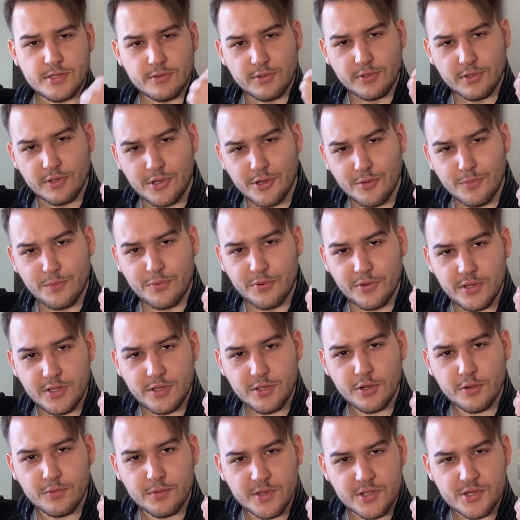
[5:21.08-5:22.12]
to complete
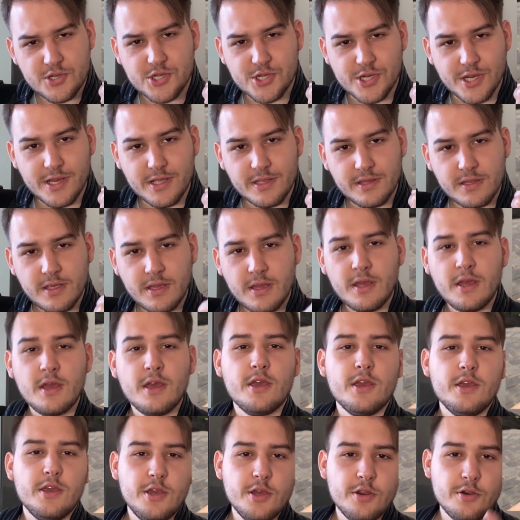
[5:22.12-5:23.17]
your wrist shot,
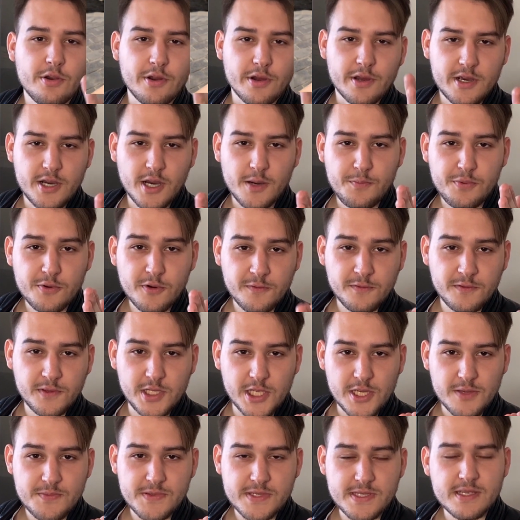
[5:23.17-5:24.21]
here are a couple of
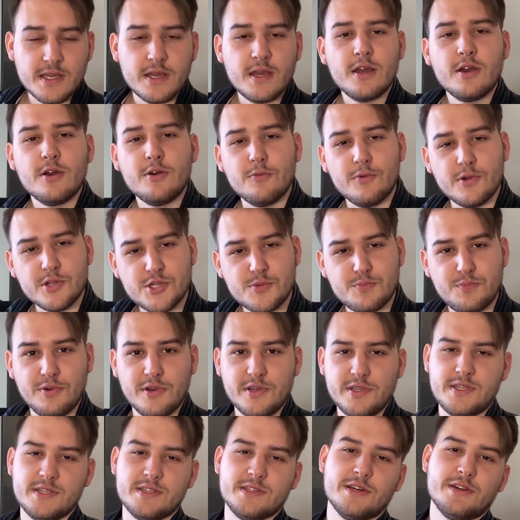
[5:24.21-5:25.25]
tips which
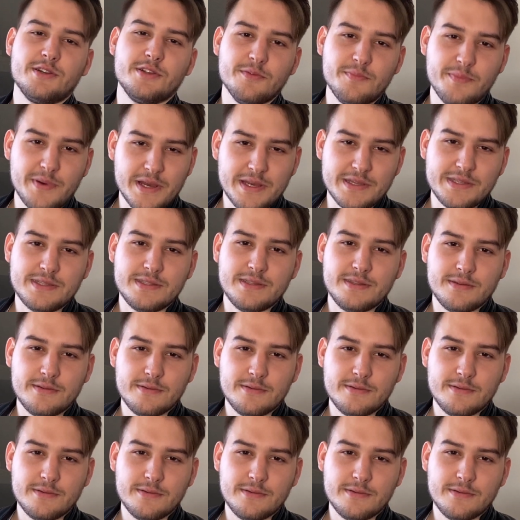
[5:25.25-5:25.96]
places are the best.